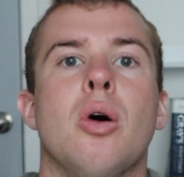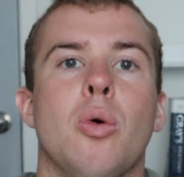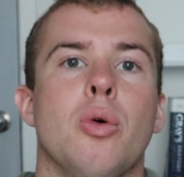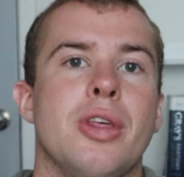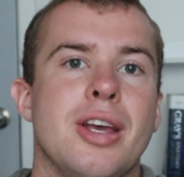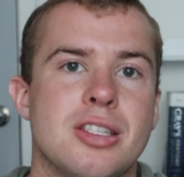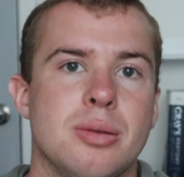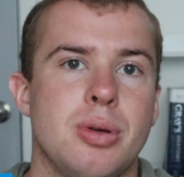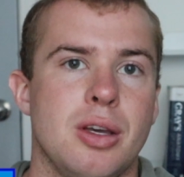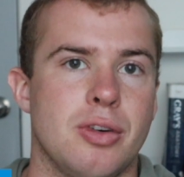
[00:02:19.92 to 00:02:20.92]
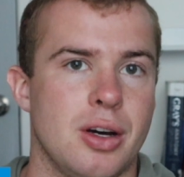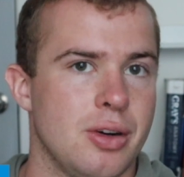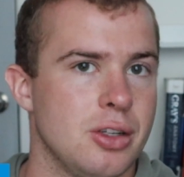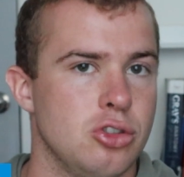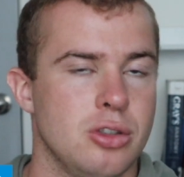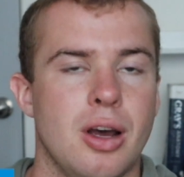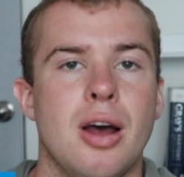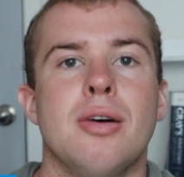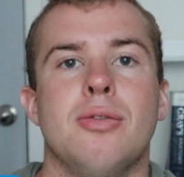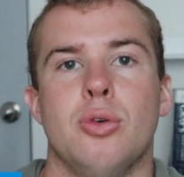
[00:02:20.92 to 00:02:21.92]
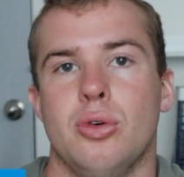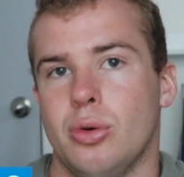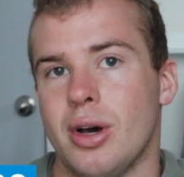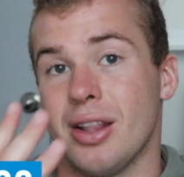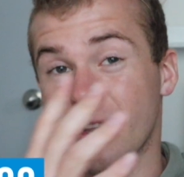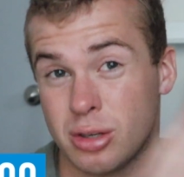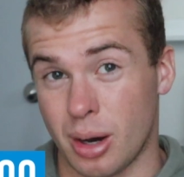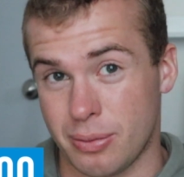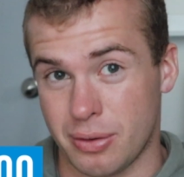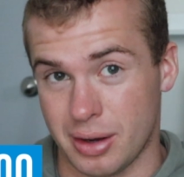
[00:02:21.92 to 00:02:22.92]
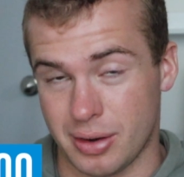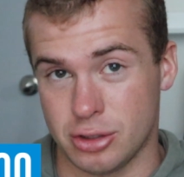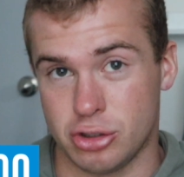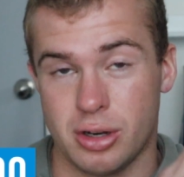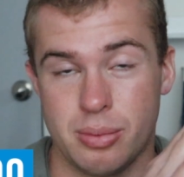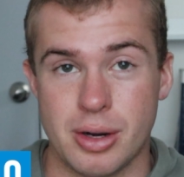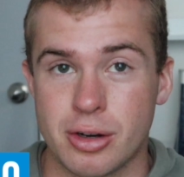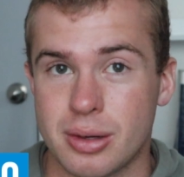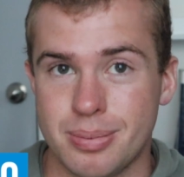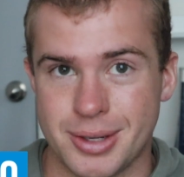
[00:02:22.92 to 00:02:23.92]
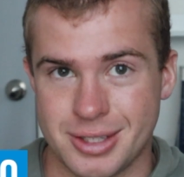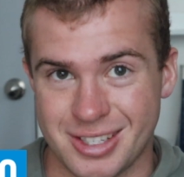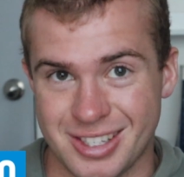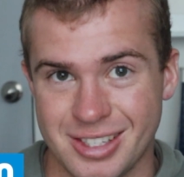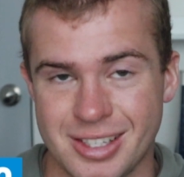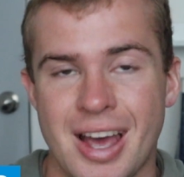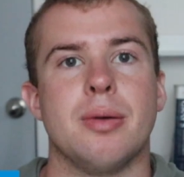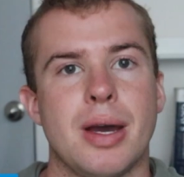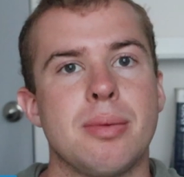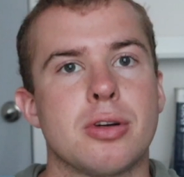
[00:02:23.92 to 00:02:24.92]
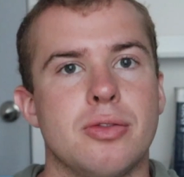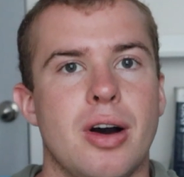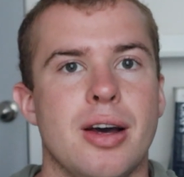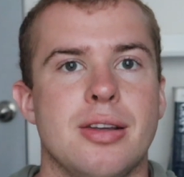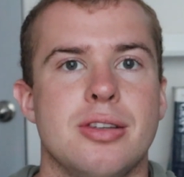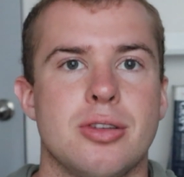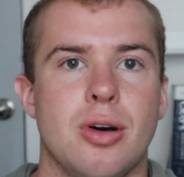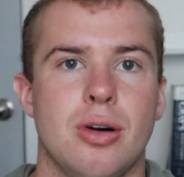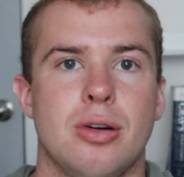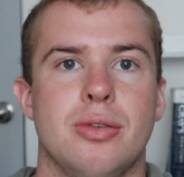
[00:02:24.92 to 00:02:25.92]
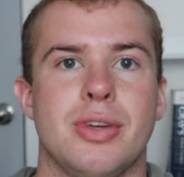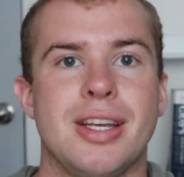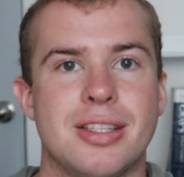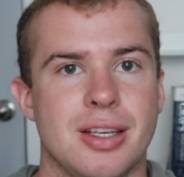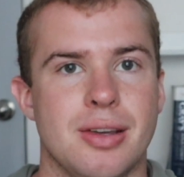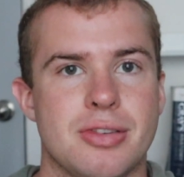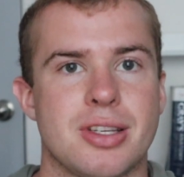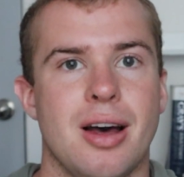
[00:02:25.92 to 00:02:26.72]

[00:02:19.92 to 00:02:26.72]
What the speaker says: or the S&P 500 for the top 500 American businesses. The main providers of ETFs